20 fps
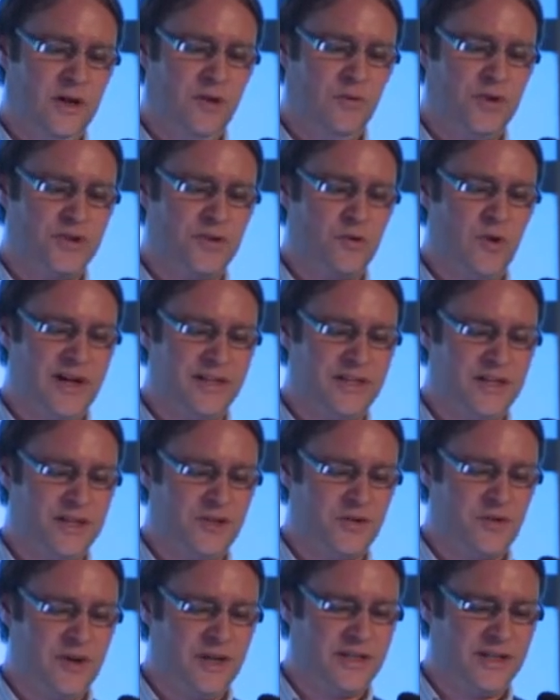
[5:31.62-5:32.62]
And what's quite
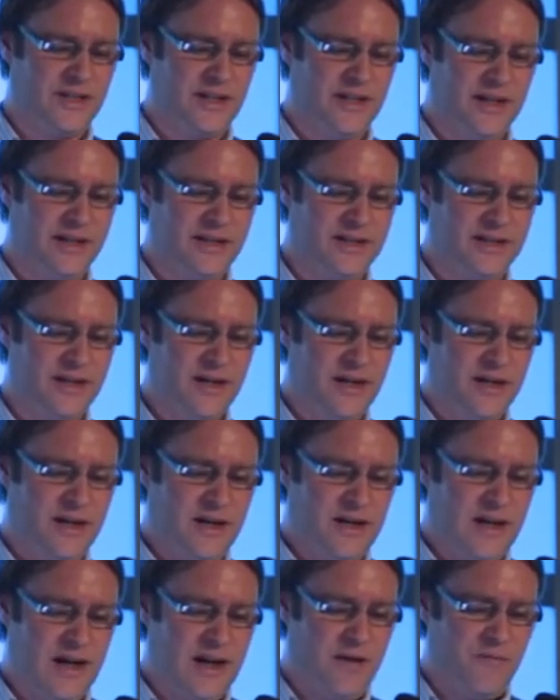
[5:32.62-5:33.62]
interesting is
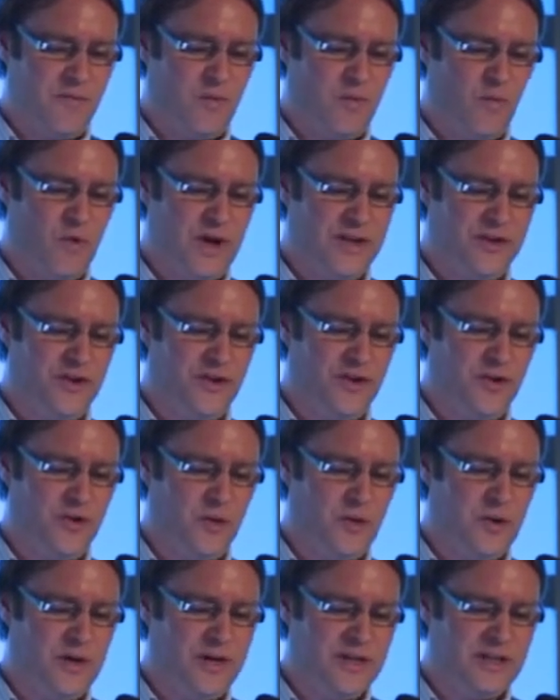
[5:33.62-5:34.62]
when
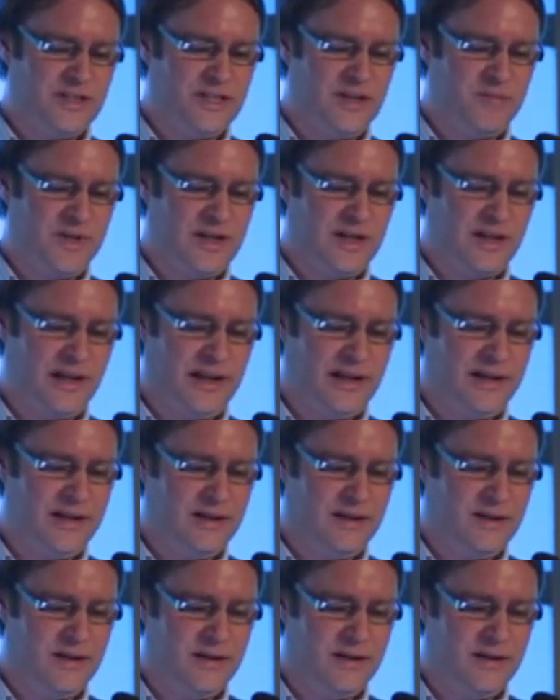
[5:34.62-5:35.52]
you typically